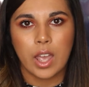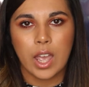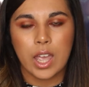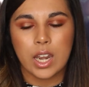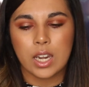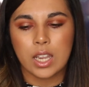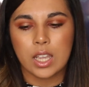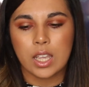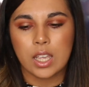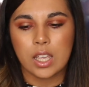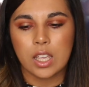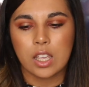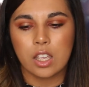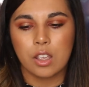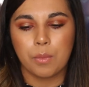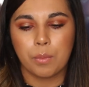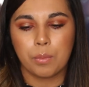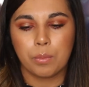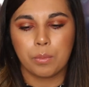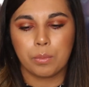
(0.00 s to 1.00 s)

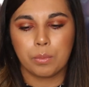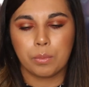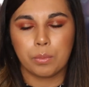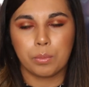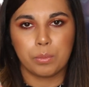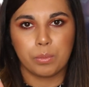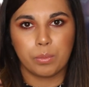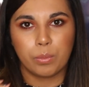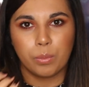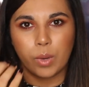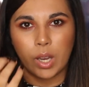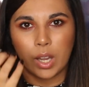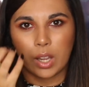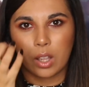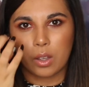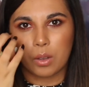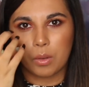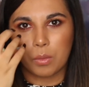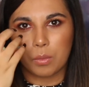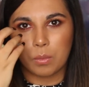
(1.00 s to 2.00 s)
Any
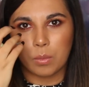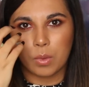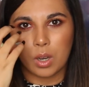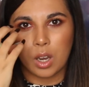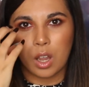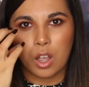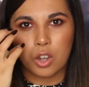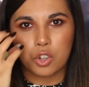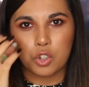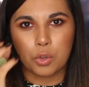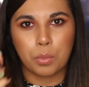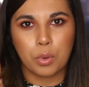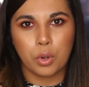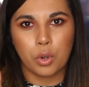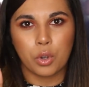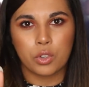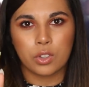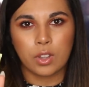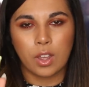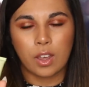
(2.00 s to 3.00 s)
like larger
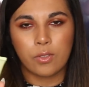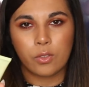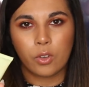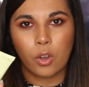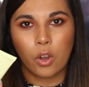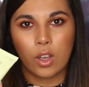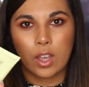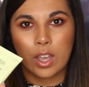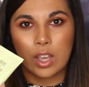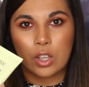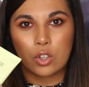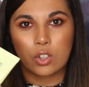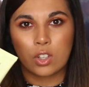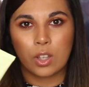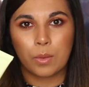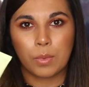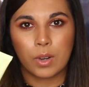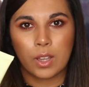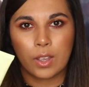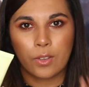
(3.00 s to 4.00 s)
pores that I've got, it just
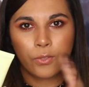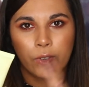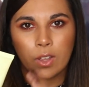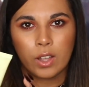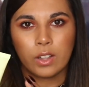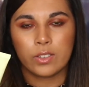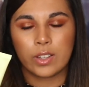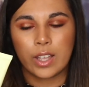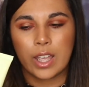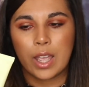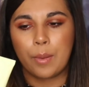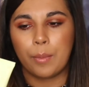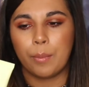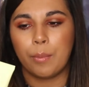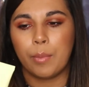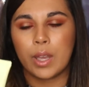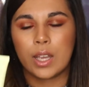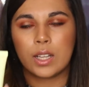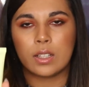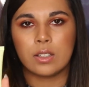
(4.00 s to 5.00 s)
completely fills it in,
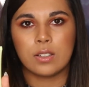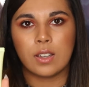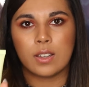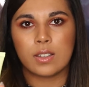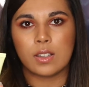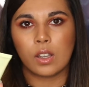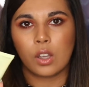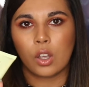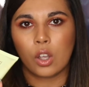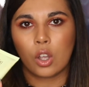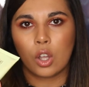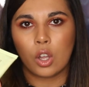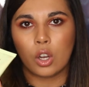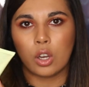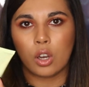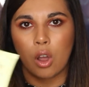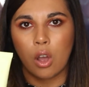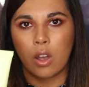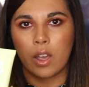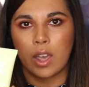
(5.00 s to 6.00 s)
but it doesn't
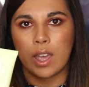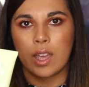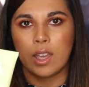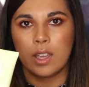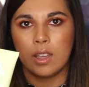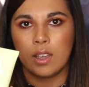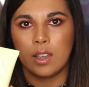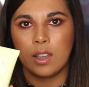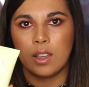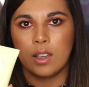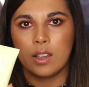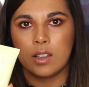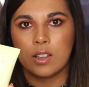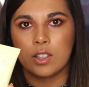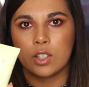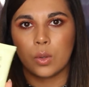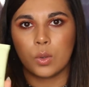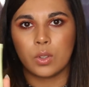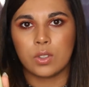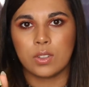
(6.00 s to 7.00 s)
clog it,
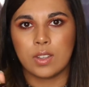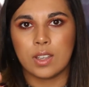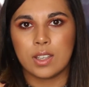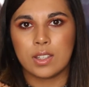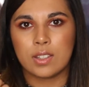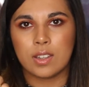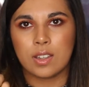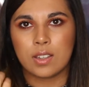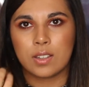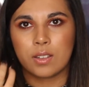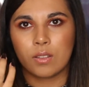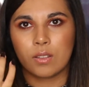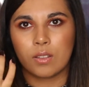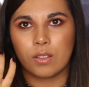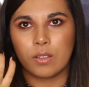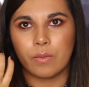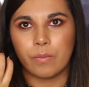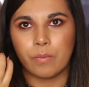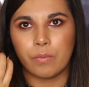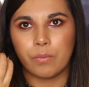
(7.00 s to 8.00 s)
so it
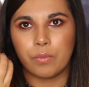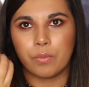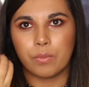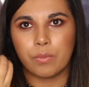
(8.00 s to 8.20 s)
doesn't